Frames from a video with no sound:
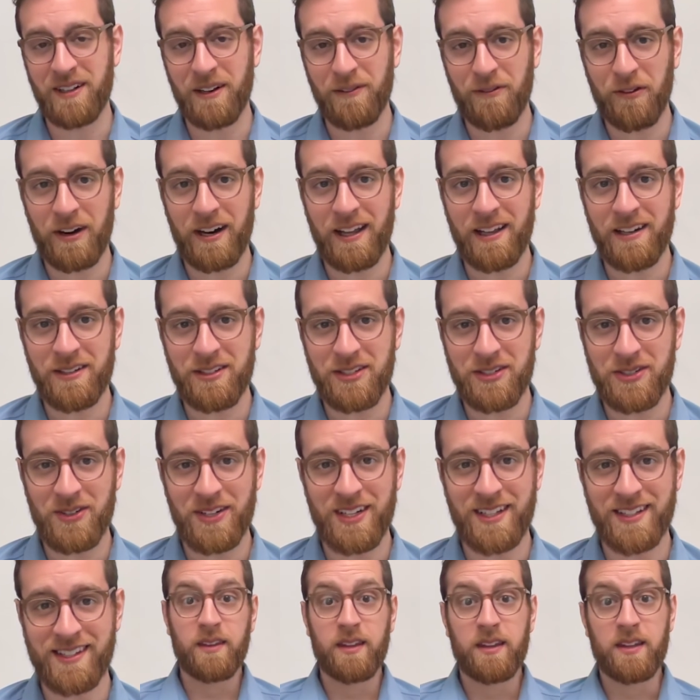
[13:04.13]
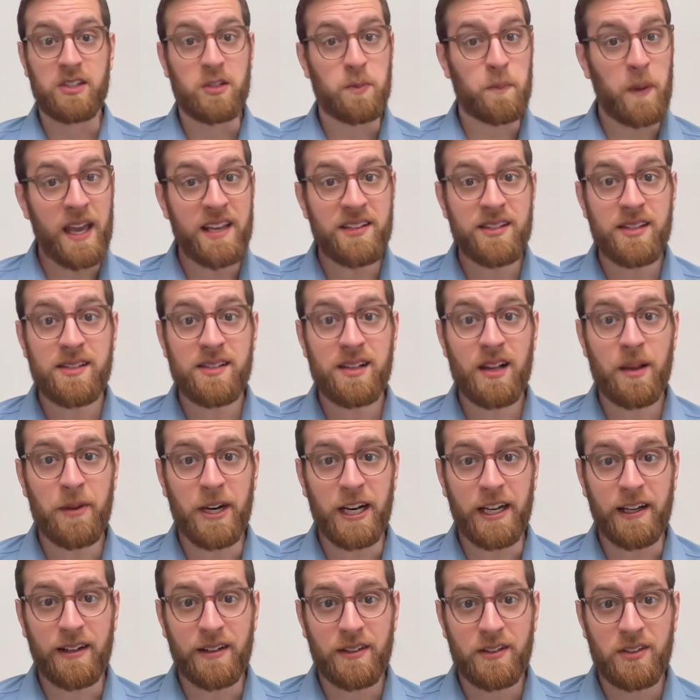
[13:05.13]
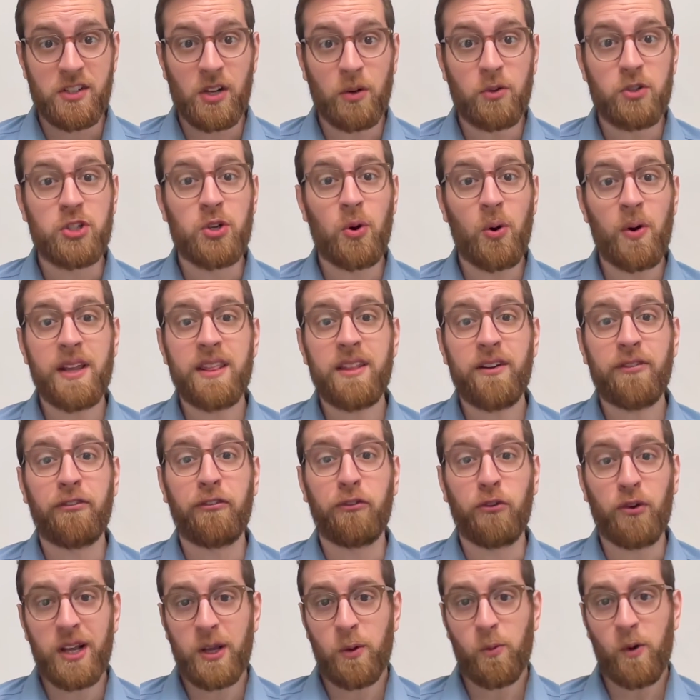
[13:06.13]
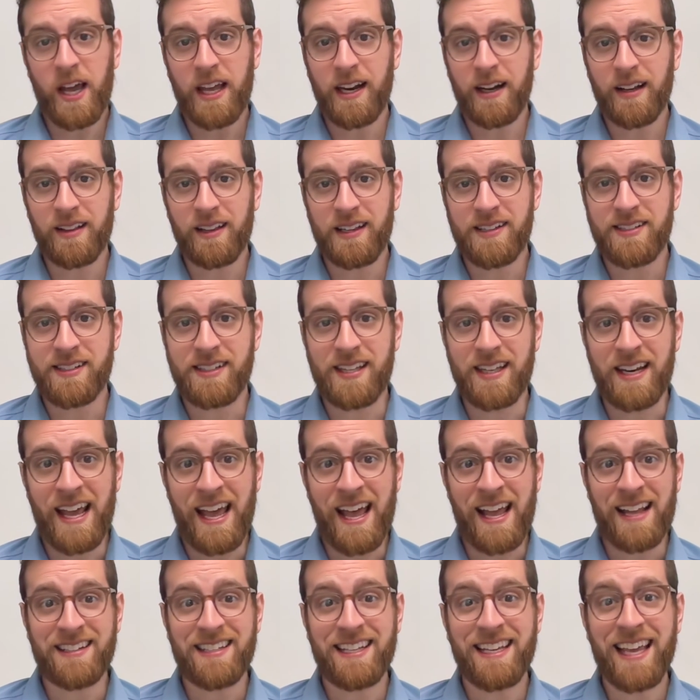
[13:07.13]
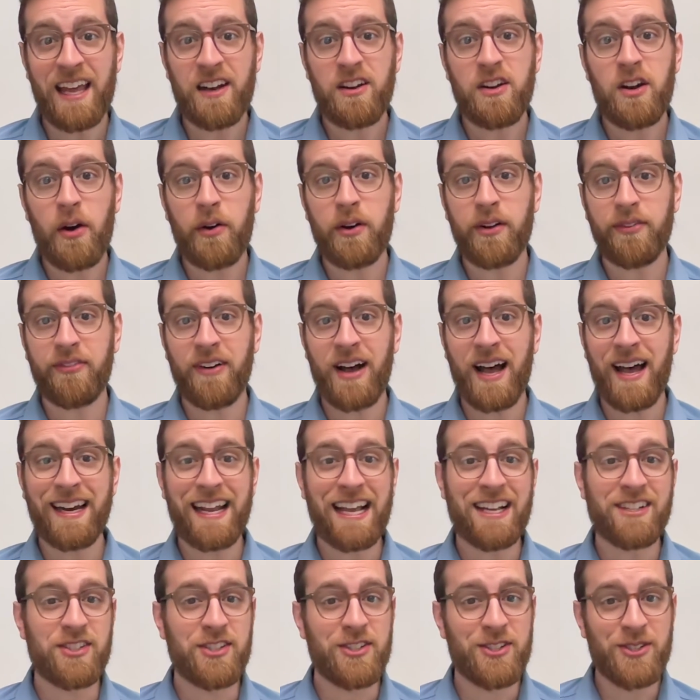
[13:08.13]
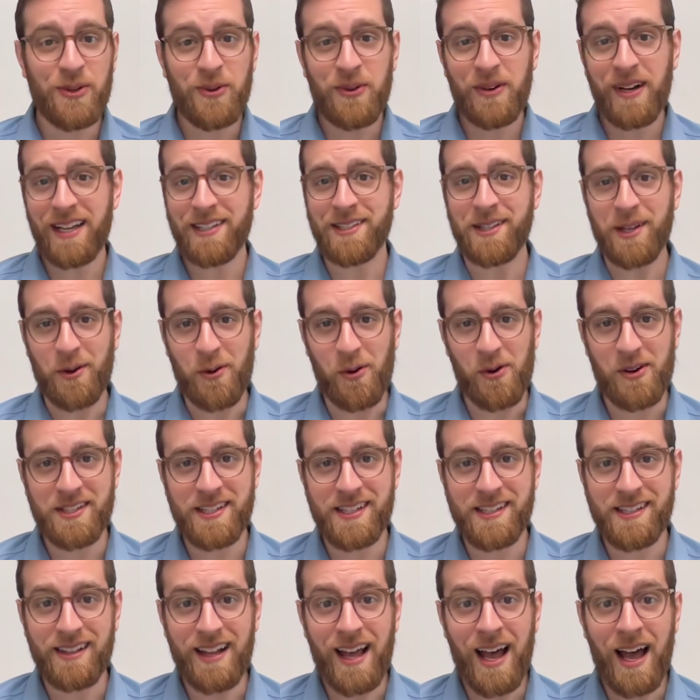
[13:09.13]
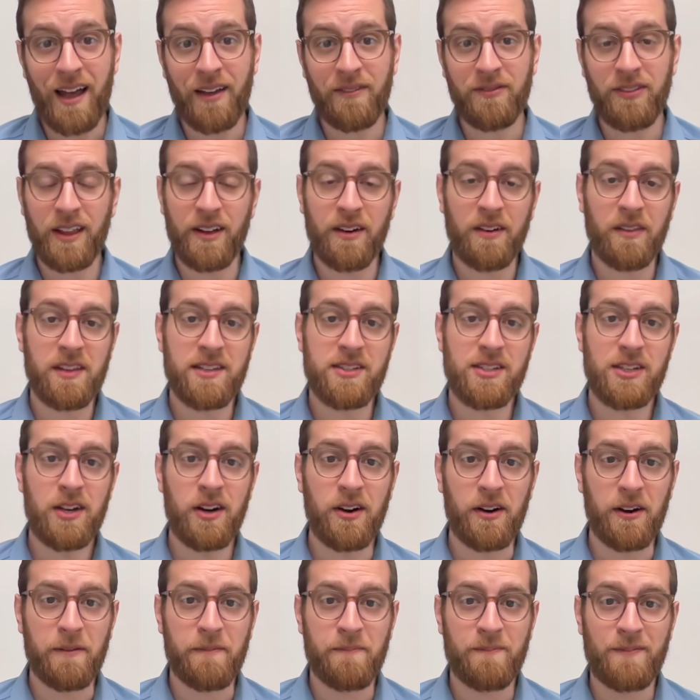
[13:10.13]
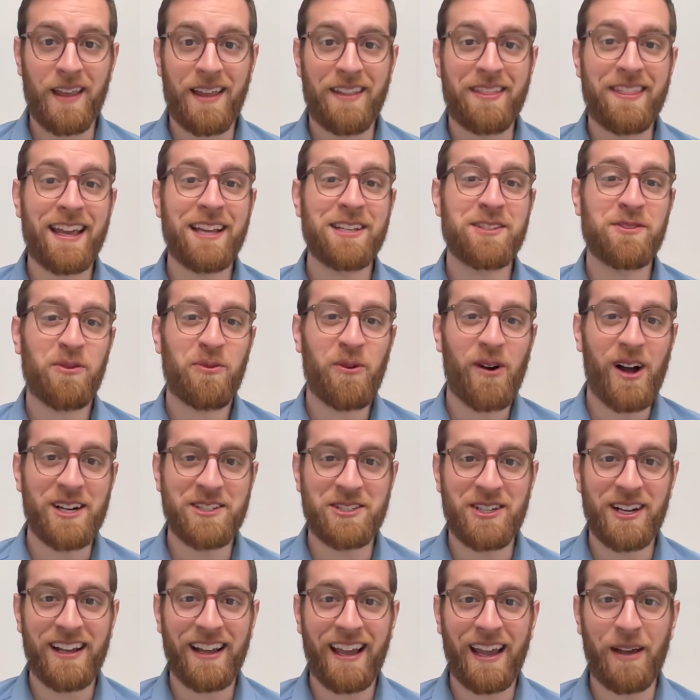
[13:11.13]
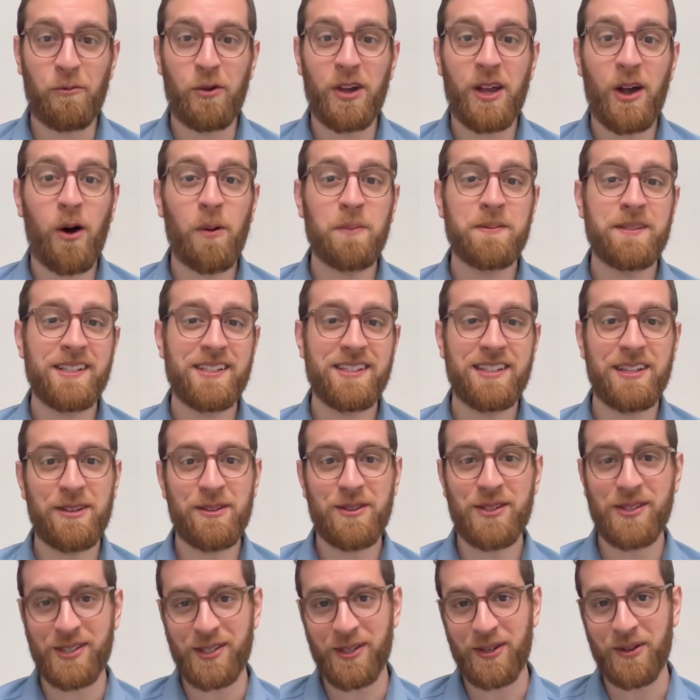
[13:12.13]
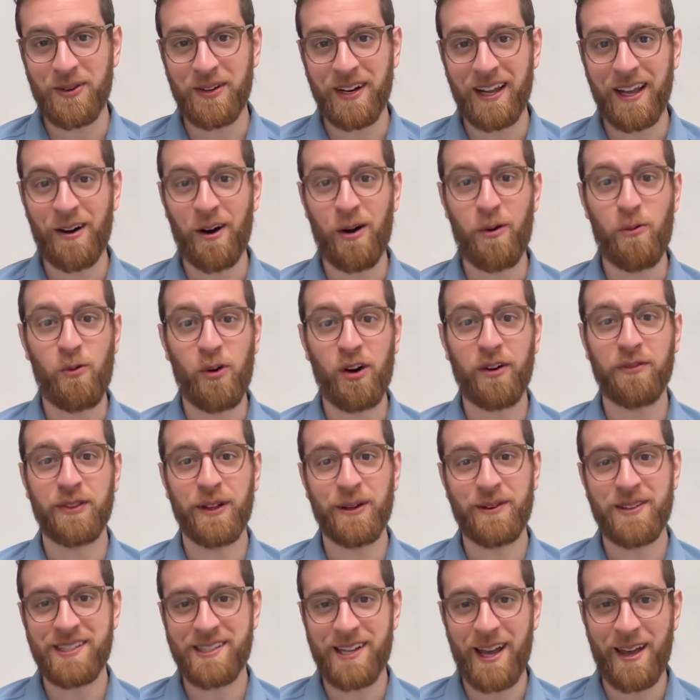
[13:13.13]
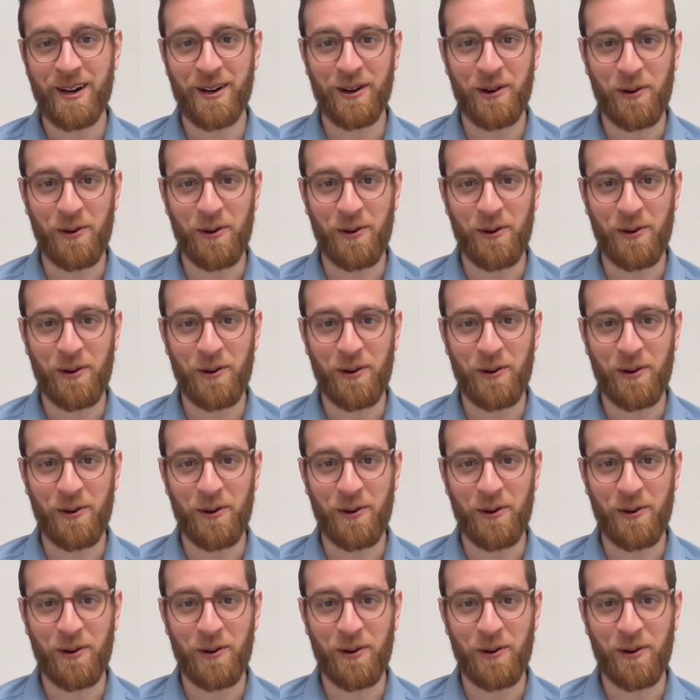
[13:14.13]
different industries. Space is limited, so join the free waiting list today to get notified as soon as the course is live later this year. Thanks for watching, and we hope to see you soon in our Workflow Designer